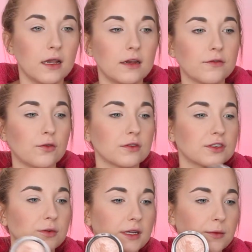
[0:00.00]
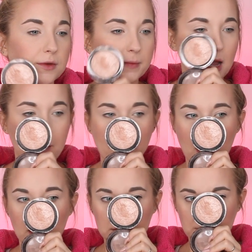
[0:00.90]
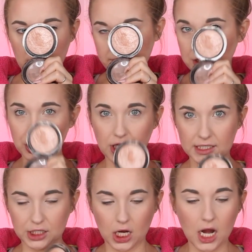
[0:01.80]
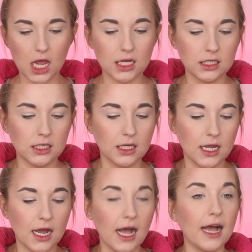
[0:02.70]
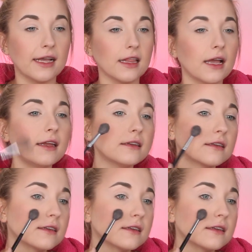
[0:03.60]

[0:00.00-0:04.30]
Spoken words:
And of course, going in with my MAC Soft and Gentle highlight.